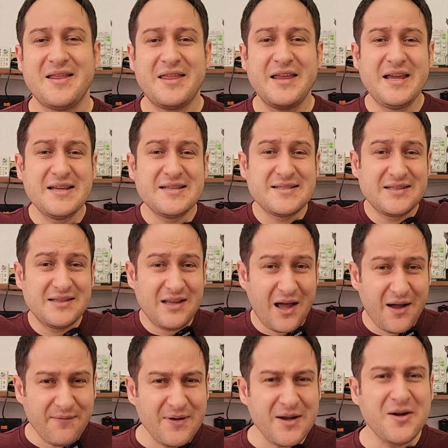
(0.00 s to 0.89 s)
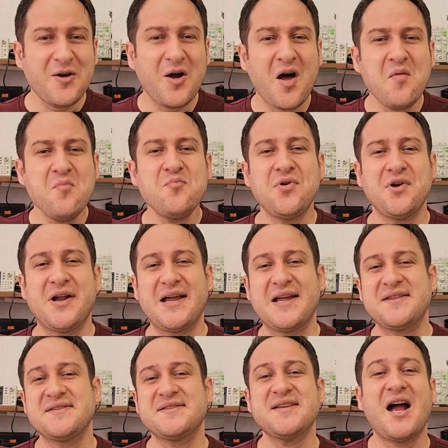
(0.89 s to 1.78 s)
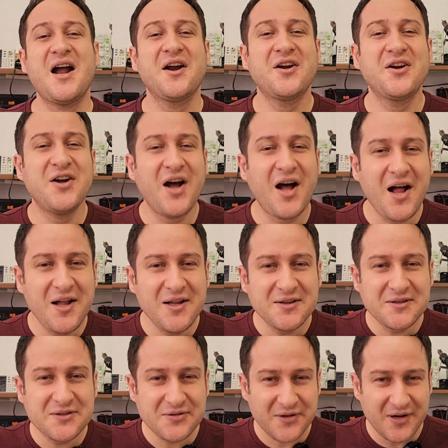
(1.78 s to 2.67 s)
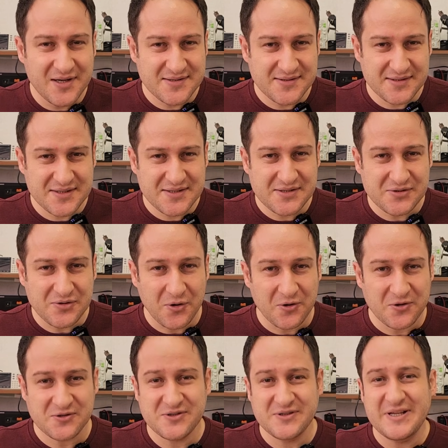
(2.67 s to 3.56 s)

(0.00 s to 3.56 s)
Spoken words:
These lovely components are called transistors.